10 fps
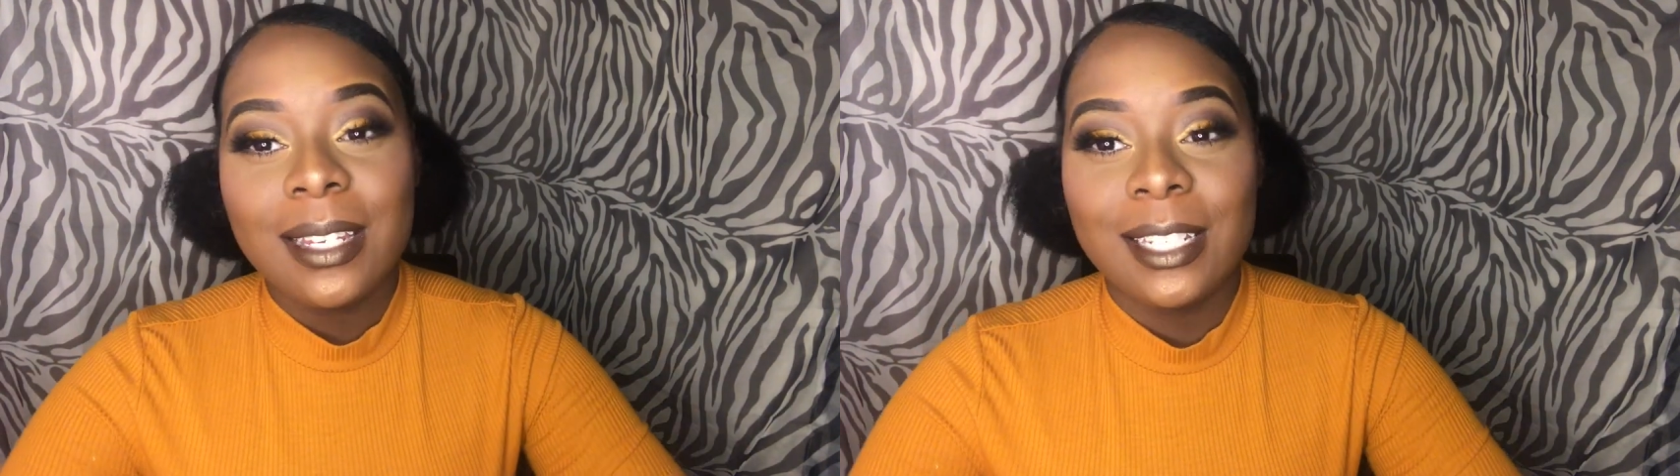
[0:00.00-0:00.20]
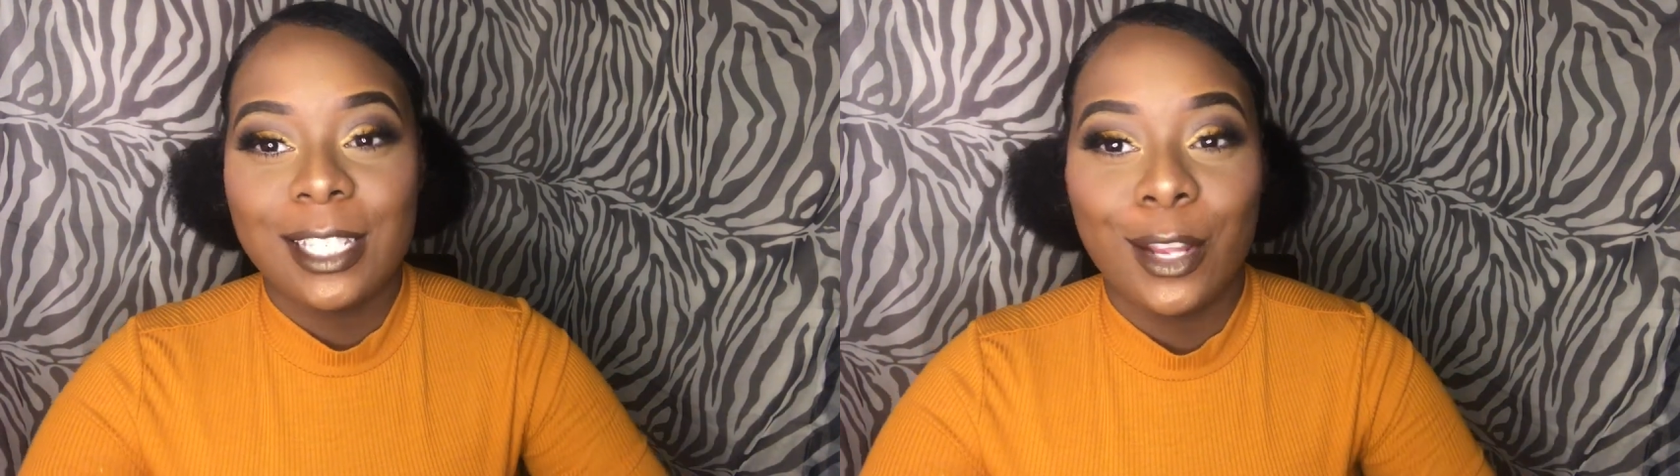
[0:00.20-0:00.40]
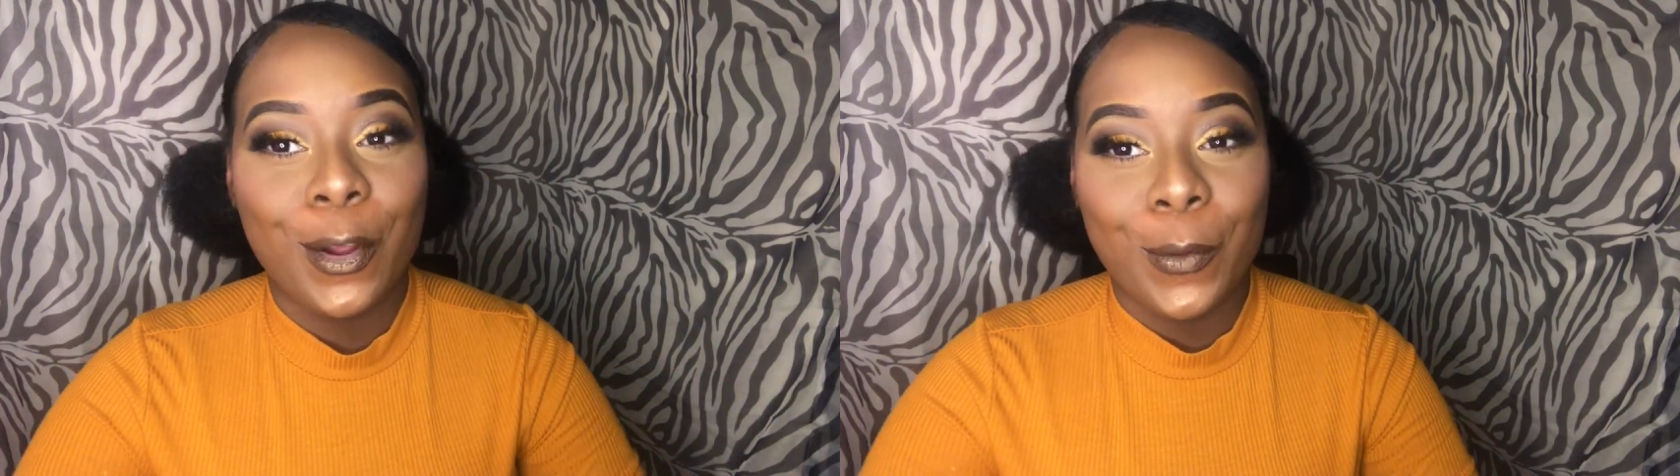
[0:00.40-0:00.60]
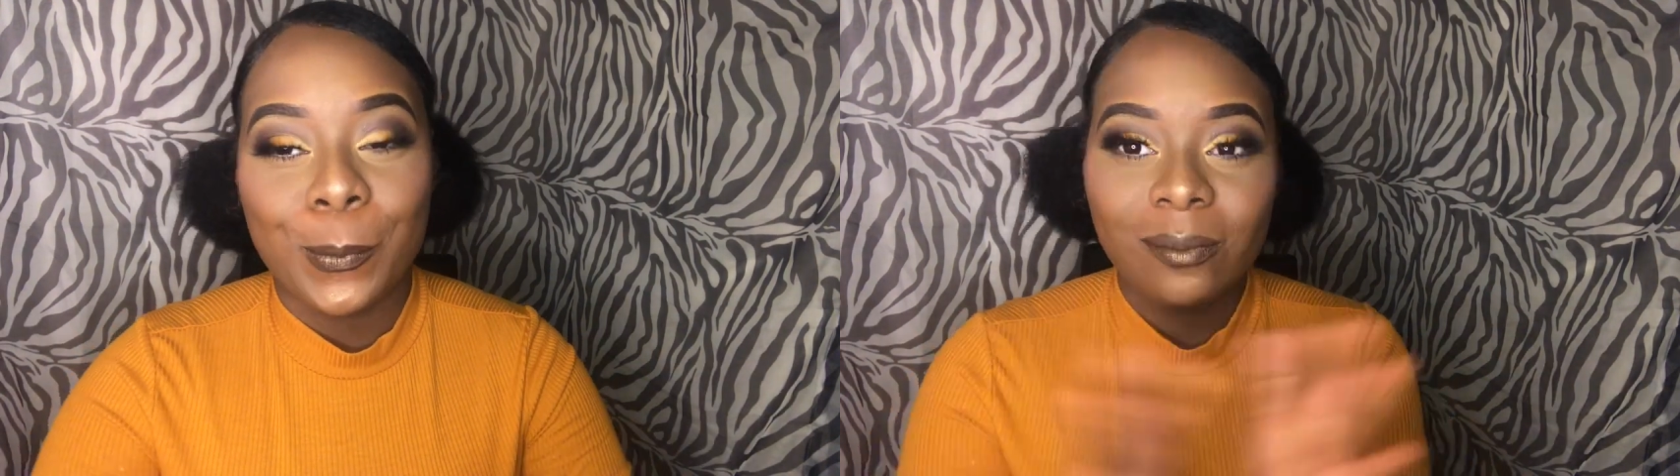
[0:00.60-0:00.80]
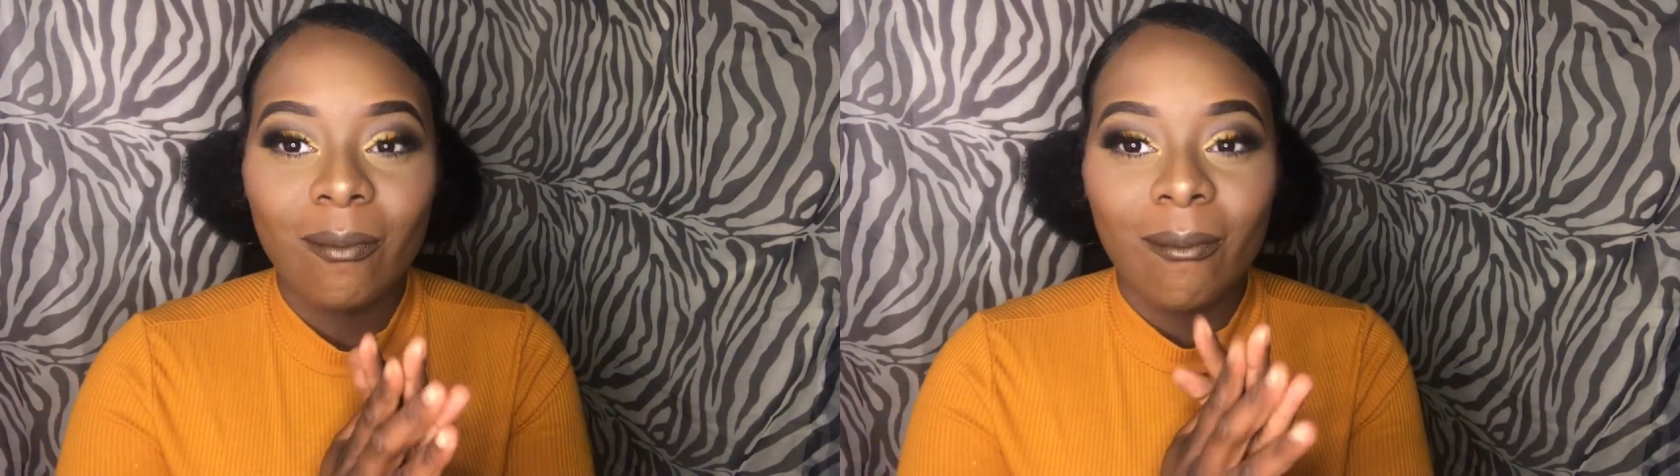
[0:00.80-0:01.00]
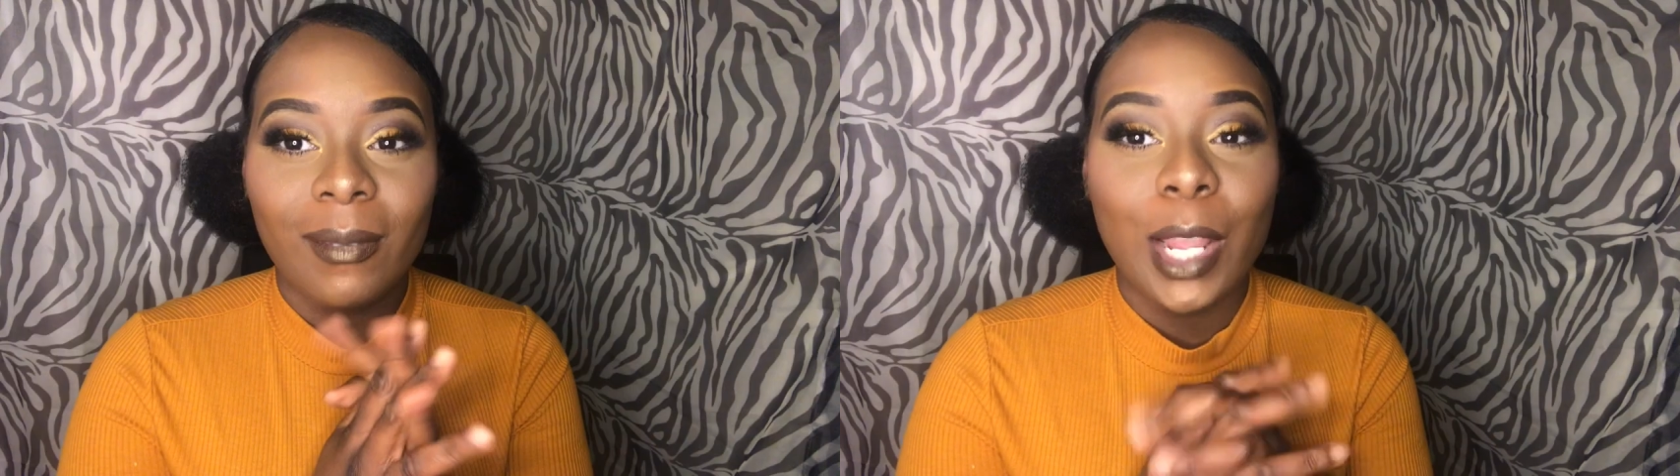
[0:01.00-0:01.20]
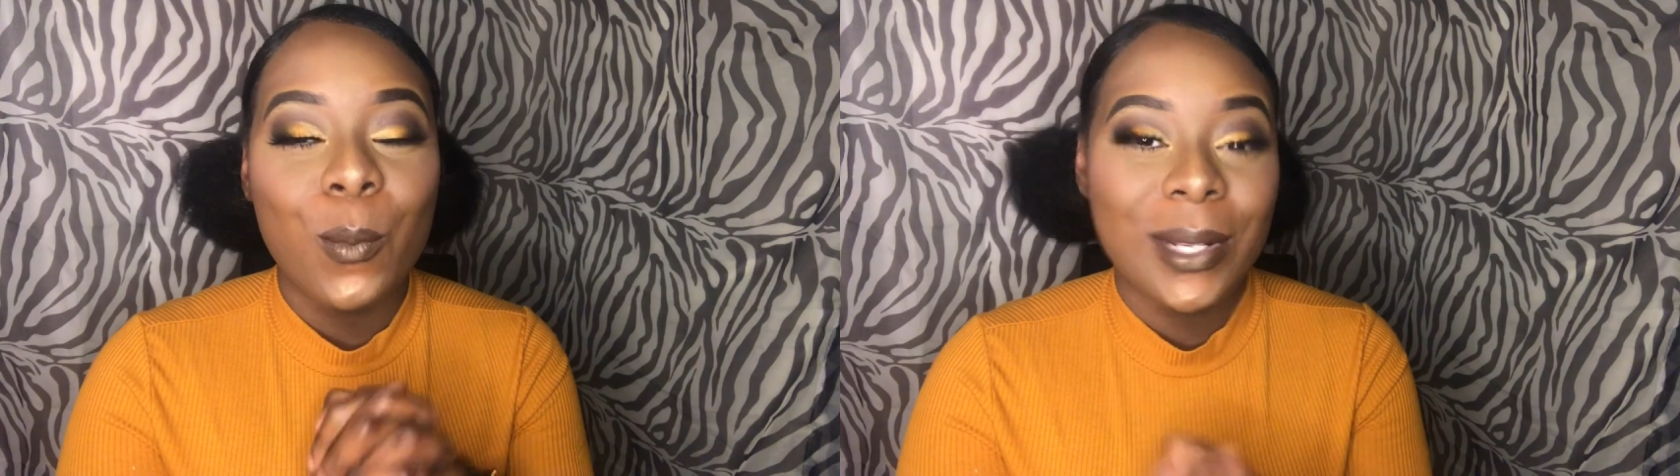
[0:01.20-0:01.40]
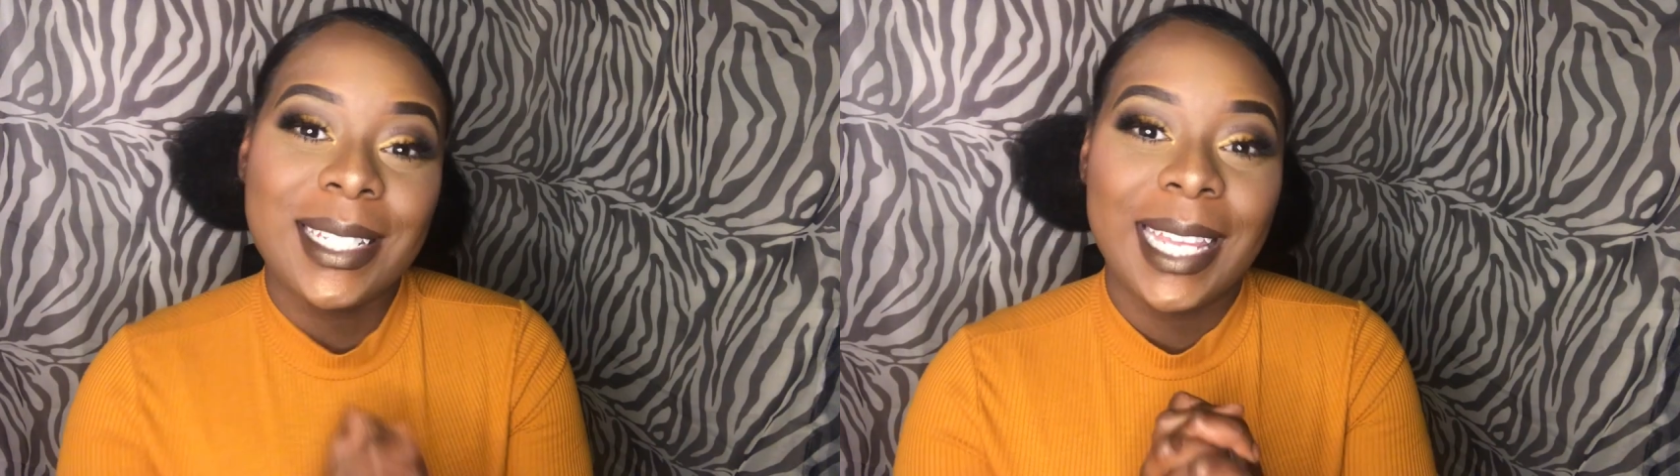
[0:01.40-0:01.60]
So
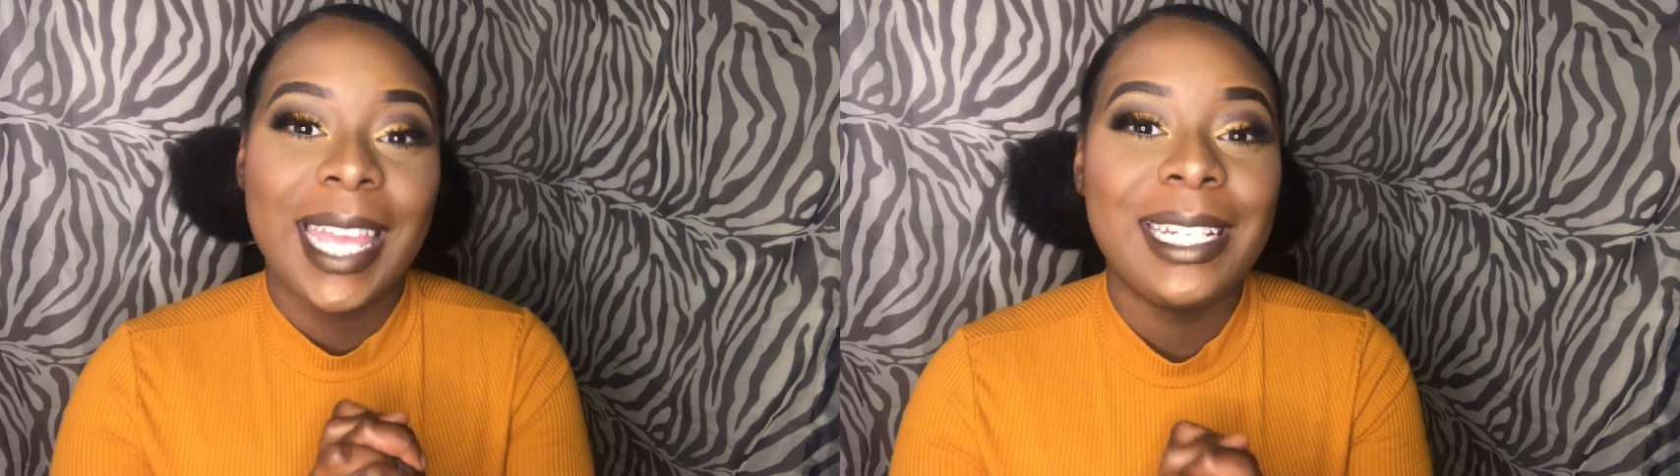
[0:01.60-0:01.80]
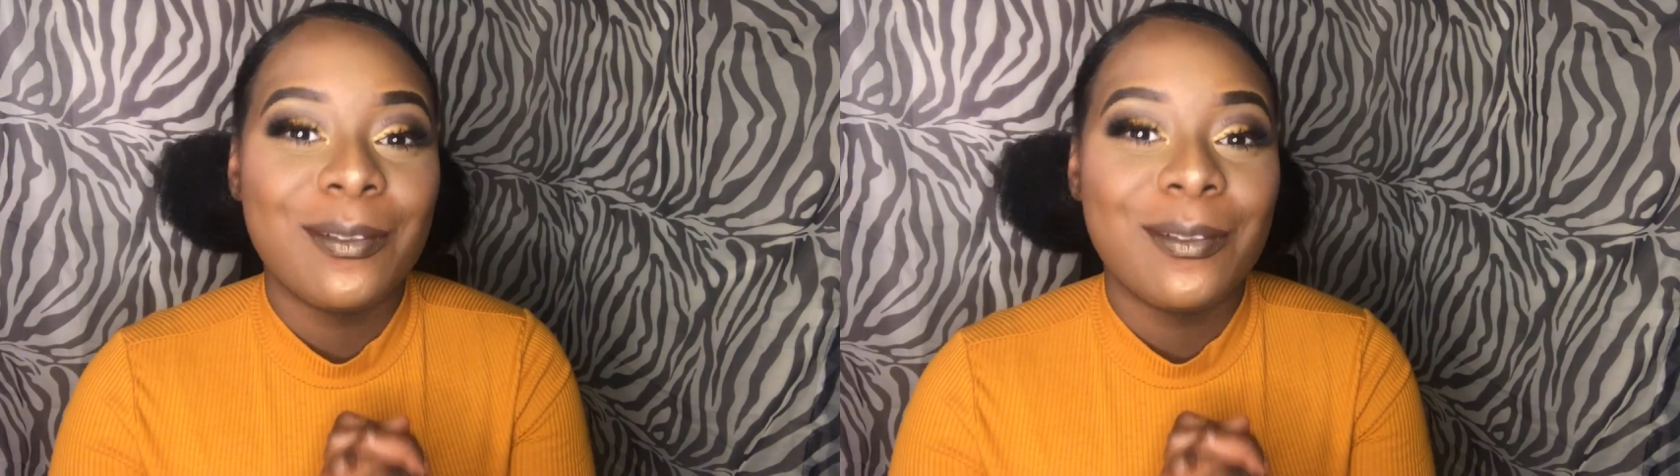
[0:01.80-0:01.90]
once again,